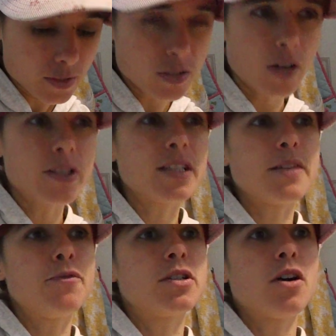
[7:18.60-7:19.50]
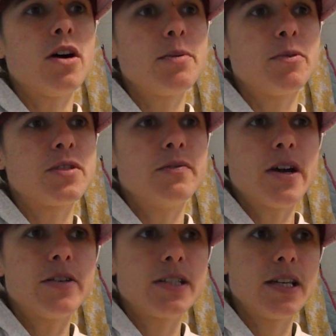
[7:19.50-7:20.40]
So it's a different type of
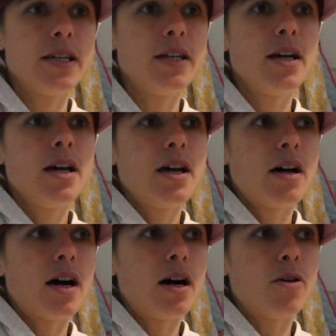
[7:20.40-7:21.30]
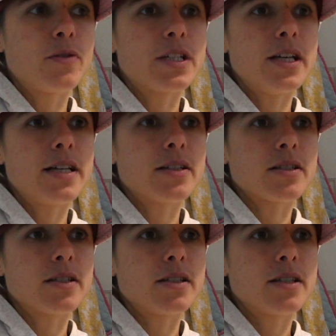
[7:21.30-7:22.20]
severity. Obviously, it
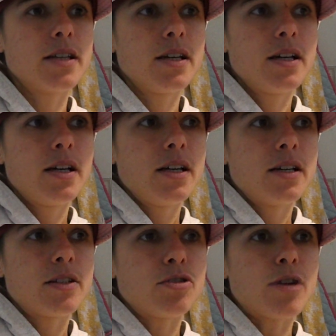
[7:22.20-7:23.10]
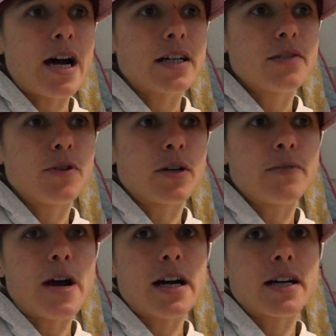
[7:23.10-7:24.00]
doesn't detract from the
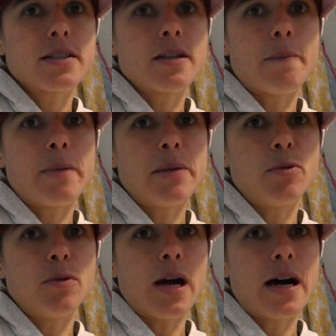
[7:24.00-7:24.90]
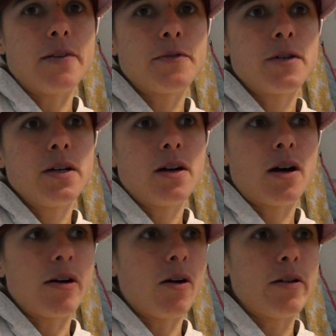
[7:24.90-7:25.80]
fact that some people
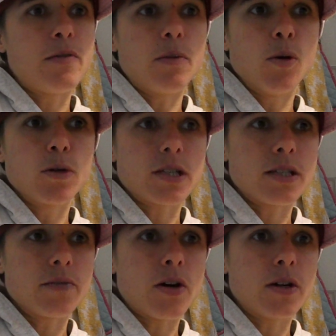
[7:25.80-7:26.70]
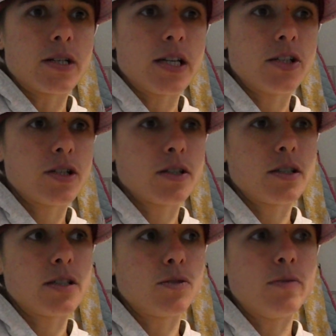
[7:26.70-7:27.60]
are even more disadvantaged,
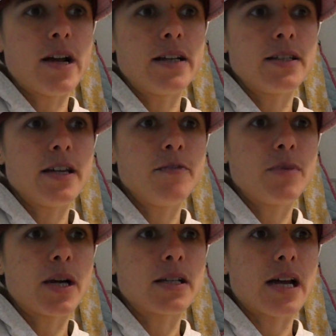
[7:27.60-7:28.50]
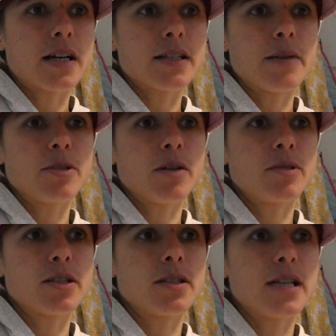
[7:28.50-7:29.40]
because it's all relative, but at the same time
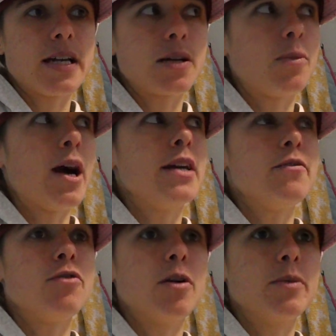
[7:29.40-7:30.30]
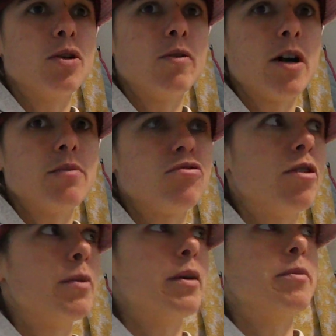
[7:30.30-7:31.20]
doesn't take away from your own
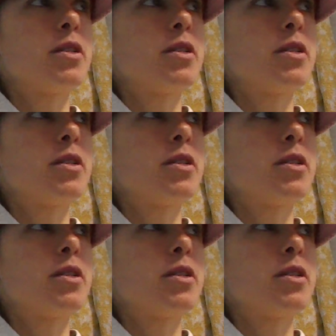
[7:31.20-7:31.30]
problem.